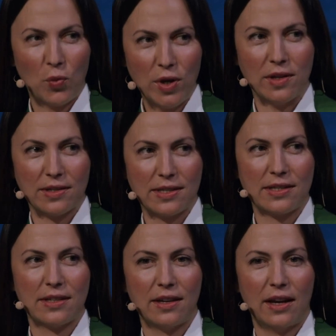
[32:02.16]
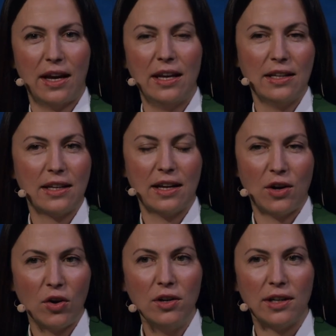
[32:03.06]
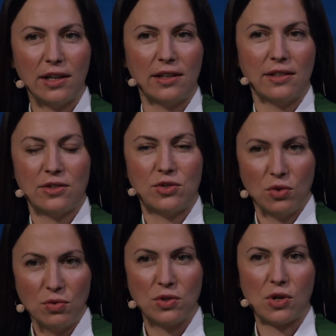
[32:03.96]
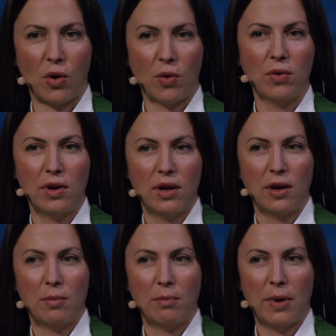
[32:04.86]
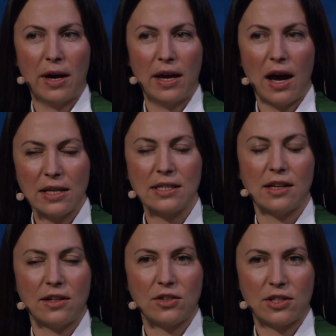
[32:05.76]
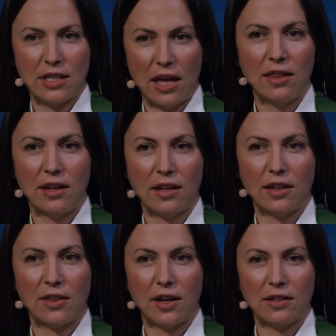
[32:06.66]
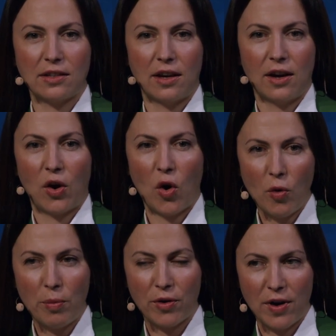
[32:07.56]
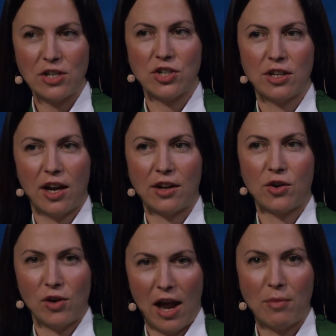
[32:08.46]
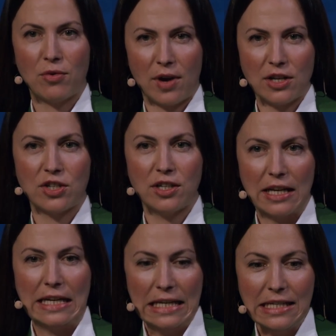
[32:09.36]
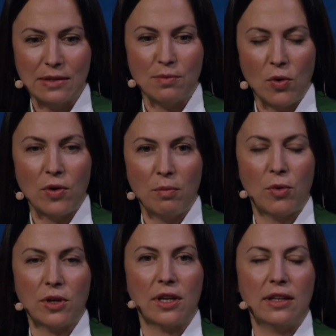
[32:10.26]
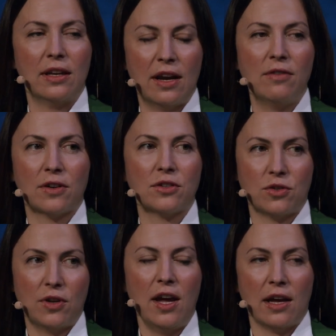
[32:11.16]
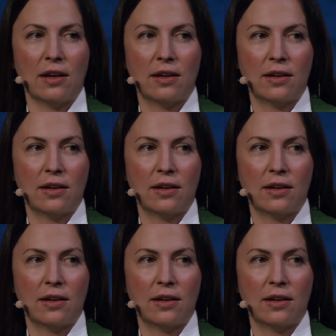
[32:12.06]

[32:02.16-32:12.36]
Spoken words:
wins. And it can only do so by us understanding that cooperation and collaboration is more important than ever today.